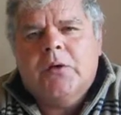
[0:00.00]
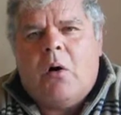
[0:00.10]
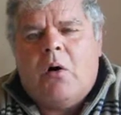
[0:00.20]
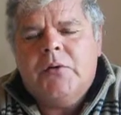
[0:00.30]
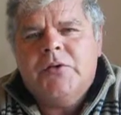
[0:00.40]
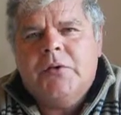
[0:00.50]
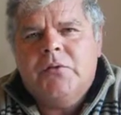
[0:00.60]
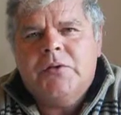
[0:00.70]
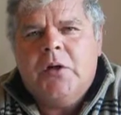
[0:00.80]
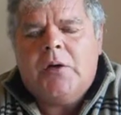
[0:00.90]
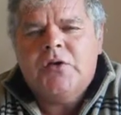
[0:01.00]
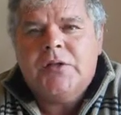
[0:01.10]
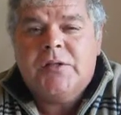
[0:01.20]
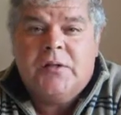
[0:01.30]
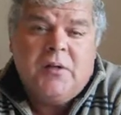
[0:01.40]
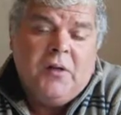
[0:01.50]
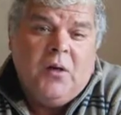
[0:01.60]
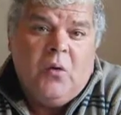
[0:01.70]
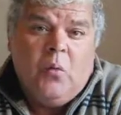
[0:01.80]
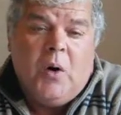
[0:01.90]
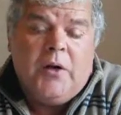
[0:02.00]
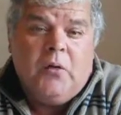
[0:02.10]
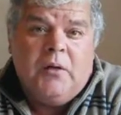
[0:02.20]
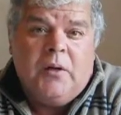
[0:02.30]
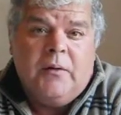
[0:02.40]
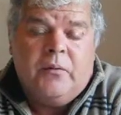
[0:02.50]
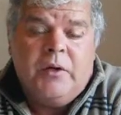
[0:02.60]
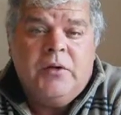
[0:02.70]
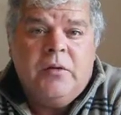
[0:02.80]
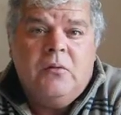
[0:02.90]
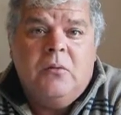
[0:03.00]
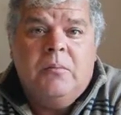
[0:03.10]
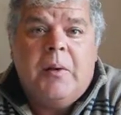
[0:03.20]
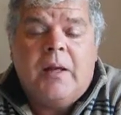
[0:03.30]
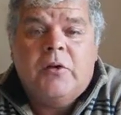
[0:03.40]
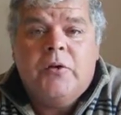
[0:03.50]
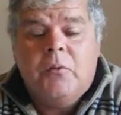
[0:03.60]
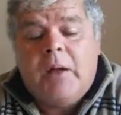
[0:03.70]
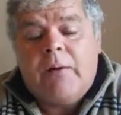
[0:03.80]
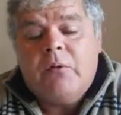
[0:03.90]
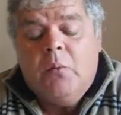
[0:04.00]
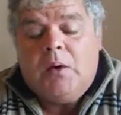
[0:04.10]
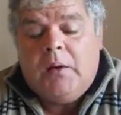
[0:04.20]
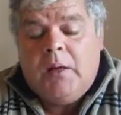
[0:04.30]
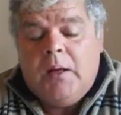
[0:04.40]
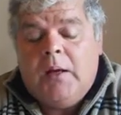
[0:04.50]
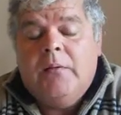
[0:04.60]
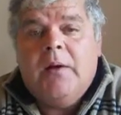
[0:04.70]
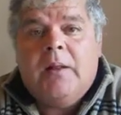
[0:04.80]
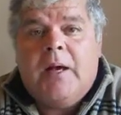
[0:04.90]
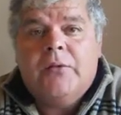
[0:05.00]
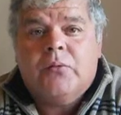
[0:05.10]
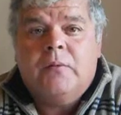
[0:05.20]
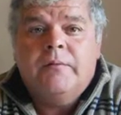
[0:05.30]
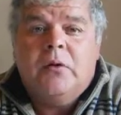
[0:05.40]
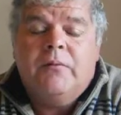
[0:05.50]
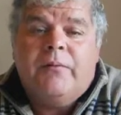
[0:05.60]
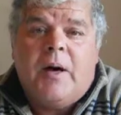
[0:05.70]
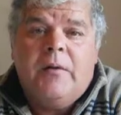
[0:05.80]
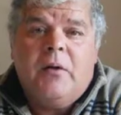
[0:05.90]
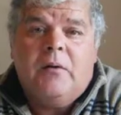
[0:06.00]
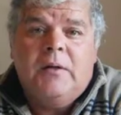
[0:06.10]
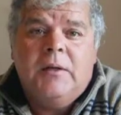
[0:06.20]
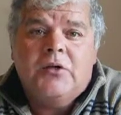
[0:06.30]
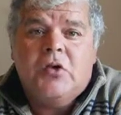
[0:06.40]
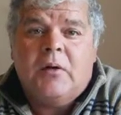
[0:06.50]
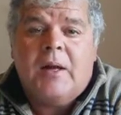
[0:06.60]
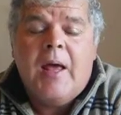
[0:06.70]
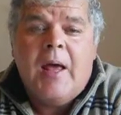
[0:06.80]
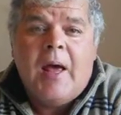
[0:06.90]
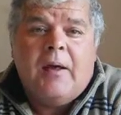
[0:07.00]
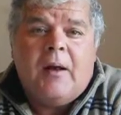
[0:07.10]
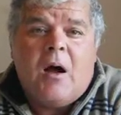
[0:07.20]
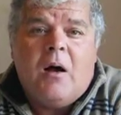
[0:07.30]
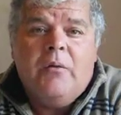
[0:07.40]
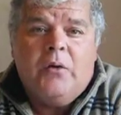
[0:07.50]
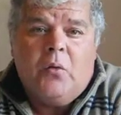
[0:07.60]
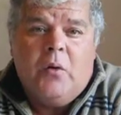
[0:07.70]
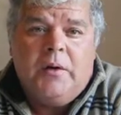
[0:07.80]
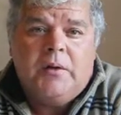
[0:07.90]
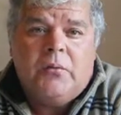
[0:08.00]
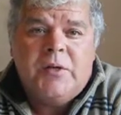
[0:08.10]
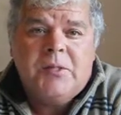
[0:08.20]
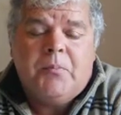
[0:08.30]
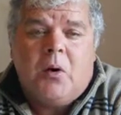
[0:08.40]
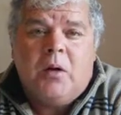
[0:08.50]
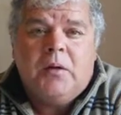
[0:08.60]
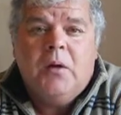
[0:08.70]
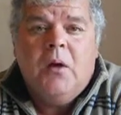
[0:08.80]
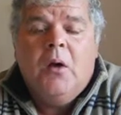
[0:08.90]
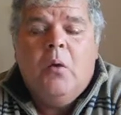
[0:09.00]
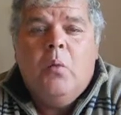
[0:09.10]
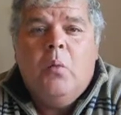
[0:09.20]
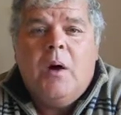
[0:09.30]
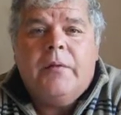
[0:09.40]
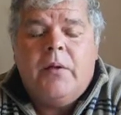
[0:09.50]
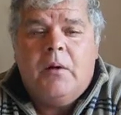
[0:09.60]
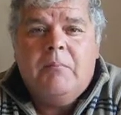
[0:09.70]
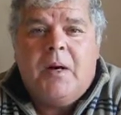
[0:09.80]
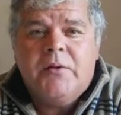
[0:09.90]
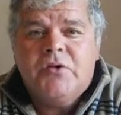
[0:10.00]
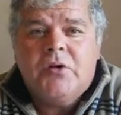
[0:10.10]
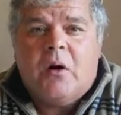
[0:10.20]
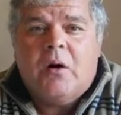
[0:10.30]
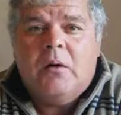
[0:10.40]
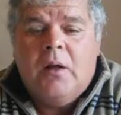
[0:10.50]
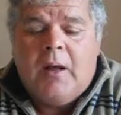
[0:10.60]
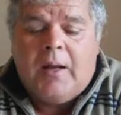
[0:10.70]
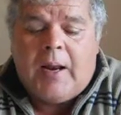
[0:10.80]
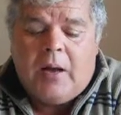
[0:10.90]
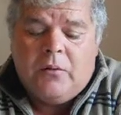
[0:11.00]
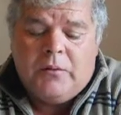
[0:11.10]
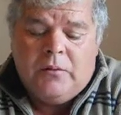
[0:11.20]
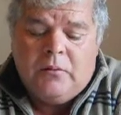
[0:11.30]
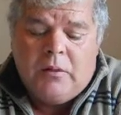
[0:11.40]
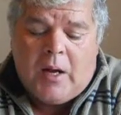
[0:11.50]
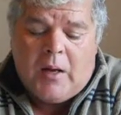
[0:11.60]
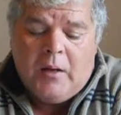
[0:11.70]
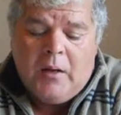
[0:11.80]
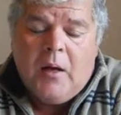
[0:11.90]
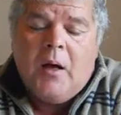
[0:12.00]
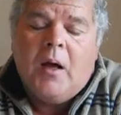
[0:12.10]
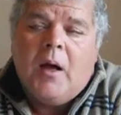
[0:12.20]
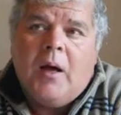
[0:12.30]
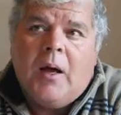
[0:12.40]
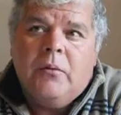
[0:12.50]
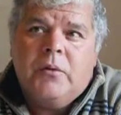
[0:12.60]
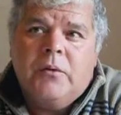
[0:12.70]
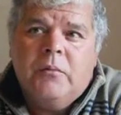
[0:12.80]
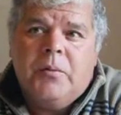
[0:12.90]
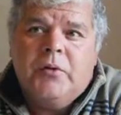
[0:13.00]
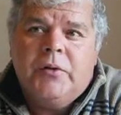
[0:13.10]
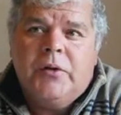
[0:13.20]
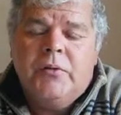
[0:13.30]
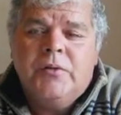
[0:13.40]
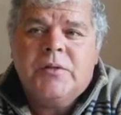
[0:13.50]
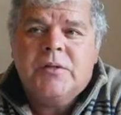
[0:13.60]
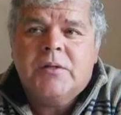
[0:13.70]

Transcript: to all students, not just what you're delivering to, but to everyone in the classroom, to find their niche on and how they're going to respond, what their buttons are, and how to produce